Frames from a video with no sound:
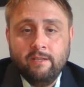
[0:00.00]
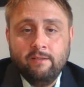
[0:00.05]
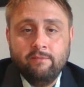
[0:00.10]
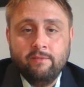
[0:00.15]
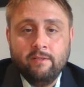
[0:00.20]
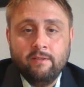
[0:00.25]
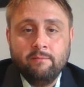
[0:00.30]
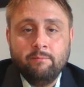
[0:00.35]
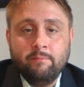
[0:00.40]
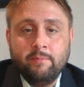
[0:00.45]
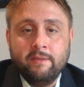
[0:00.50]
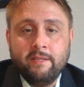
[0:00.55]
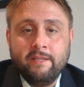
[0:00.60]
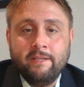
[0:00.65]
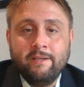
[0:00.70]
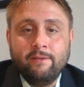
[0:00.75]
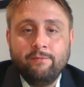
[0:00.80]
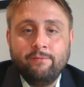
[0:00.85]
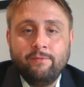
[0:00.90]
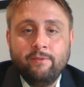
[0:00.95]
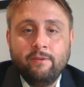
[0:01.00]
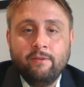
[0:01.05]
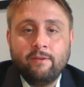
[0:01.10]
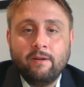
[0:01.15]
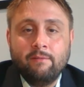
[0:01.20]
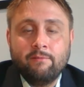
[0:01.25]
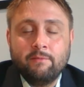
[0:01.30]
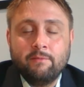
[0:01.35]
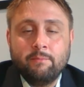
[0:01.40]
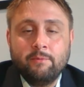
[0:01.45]
even, but they didn't feel
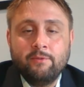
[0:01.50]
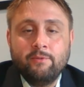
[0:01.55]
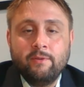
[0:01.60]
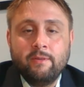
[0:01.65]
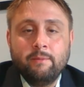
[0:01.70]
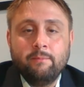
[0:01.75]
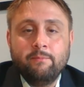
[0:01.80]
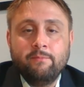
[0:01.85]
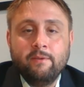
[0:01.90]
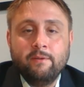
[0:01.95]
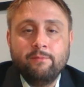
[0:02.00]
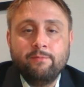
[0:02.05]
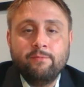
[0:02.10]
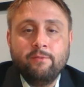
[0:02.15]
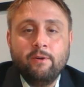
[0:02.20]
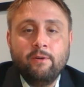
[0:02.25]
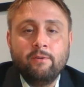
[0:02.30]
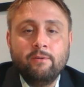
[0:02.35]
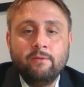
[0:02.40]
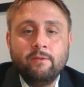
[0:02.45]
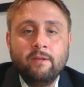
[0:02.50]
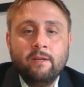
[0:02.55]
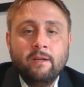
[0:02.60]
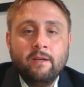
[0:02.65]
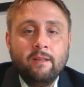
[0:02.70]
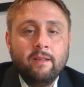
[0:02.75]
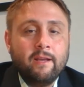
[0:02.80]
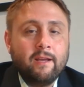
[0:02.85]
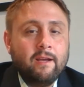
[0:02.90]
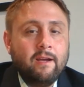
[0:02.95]
comfortable doing them via phone,
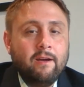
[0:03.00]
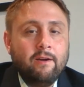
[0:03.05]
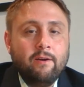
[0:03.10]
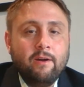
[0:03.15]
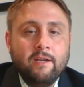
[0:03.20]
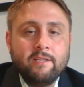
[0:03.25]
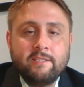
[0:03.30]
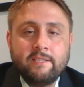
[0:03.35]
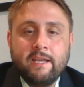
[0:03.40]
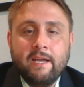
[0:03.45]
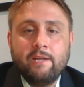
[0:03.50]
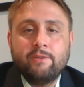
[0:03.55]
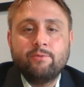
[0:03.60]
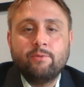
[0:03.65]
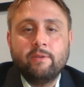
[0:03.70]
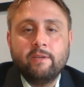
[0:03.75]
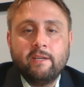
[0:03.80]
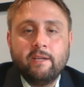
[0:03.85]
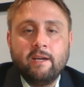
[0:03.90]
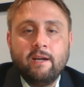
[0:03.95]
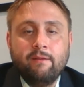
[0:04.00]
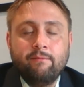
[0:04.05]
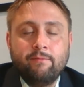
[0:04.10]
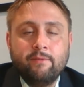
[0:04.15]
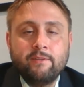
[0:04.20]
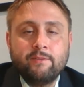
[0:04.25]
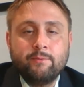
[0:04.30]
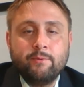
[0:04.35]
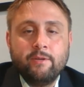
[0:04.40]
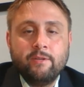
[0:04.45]
like a scheduling
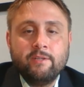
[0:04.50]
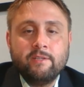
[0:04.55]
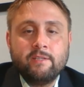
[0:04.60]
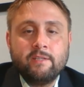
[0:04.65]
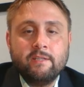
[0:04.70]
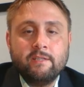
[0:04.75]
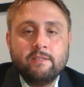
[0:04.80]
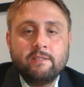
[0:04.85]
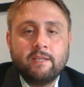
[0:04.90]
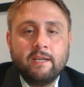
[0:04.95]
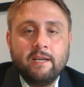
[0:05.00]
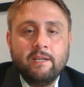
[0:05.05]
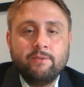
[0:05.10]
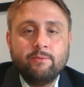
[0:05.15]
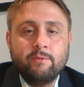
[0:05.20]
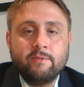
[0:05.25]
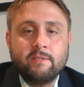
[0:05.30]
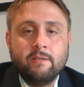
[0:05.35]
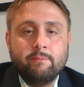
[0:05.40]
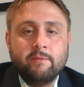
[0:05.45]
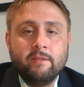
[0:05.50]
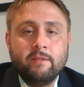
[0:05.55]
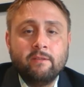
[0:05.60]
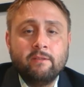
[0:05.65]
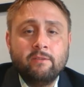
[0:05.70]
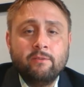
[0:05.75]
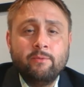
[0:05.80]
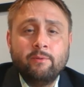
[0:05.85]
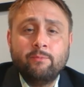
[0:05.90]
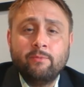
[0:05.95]
conference where you're just going to schedule
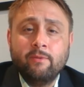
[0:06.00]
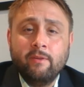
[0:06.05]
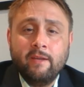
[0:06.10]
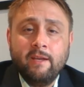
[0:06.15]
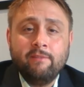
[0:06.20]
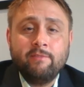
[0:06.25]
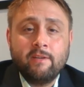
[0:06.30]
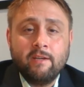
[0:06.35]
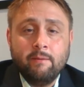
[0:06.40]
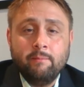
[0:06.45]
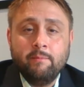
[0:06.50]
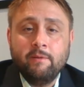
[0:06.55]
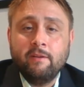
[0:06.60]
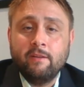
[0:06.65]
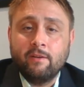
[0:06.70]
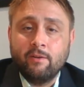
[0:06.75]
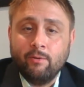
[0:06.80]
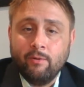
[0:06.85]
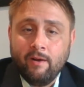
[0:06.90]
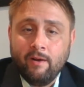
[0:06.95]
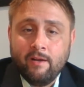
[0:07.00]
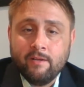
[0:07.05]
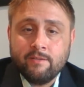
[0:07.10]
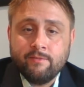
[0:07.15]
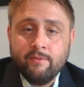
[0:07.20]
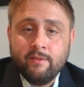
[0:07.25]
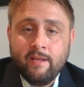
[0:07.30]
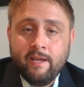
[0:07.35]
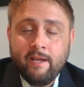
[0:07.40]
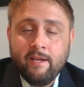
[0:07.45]
something. Do we really have to come into the courthouse
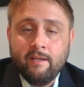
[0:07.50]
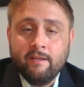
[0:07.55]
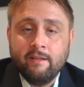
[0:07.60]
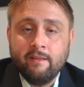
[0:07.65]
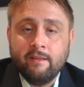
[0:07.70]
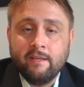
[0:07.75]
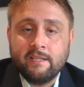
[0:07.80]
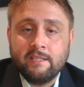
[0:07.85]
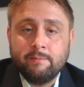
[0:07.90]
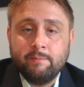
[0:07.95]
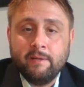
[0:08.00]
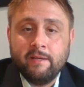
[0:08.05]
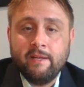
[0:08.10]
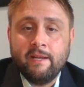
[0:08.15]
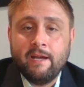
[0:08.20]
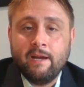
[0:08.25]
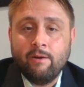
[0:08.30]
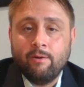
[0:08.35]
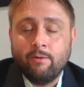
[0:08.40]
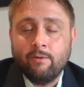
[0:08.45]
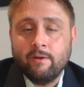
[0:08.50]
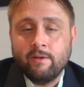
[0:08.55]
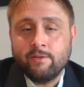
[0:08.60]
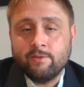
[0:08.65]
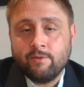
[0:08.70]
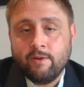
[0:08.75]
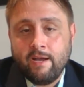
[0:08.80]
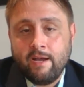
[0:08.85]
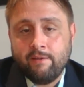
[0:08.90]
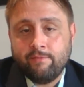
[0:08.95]
for that and spend an hour in
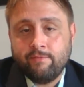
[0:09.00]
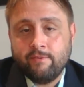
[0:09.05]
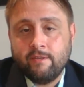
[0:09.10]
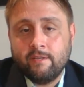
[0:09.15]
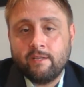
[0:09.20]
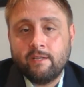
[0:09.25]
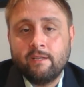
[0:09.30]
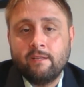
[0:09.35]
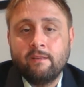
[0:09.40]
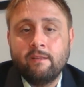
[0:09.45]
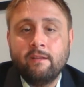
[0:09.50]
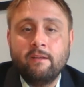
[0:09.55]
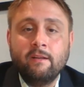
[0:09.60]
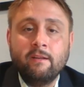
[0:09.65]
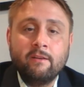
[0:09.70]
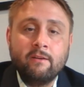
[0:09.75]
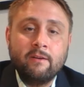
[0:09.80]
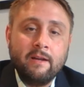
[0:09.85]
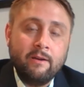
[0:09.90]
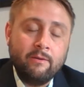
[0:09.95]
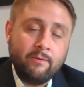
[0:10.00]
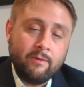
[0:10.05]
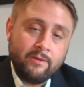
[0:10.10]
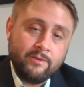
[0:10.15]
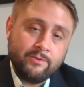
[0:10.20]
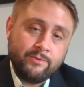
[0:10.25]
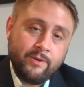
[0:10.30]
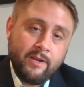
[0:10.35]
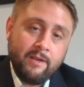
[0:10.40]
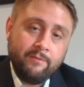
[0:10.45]
traffic and then another hour
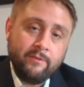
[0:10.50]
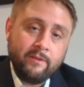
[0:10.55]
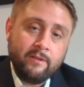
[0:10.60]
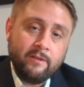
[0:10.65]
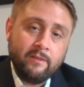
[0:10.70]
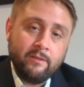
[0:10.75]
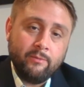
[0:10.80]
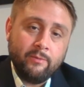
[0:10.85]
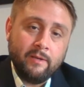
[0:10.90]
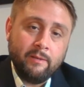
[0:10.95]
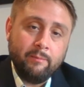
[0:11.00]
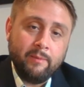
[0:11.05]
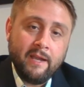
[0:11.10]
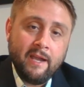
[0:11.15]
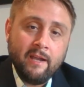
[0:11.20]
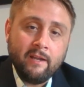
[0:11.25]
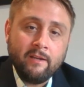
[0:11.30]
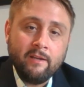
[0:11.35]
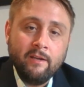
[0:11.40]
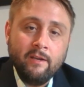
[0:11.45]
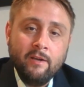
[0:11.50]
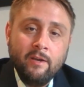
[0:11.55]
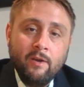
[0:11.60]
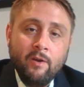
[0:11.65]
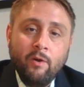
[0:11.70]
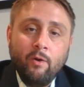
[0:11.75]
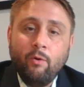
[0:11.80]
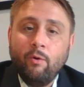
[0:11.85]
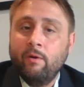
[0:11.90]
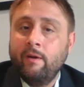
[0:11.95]
in traffic on the way back?
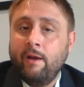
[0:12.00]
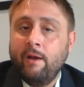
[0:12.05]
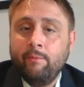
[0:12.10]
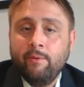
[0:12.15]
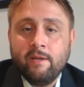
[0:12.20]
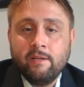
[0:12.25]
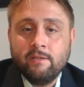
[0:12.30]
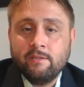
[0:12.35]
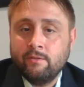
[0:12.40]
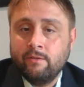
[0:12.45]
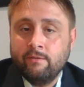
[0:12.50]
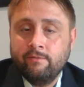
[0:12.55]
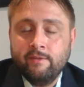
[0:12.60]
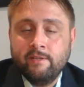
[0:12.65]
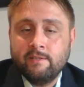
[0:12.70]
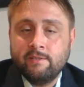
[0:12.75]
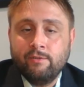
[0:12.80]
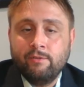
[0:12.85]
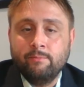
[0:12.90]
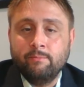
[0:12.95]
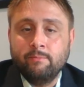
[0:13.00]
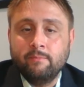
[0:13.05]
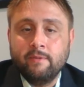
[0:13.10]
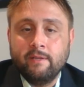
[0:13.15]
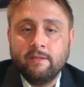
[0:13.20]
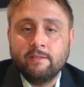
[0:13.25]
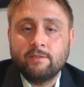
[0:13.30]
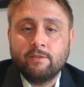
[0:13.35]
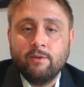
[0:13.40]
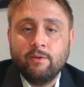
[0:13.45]
Or now we can just do it via Zoom,
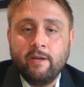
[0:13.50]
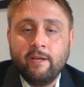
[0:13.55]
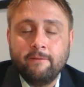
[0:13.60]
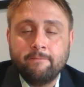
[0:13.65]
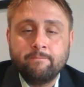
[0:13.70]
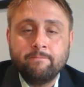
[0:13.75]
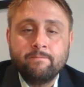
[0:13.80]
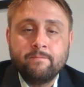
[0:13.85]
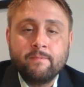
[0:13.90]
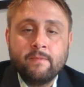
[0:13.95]
and it's great.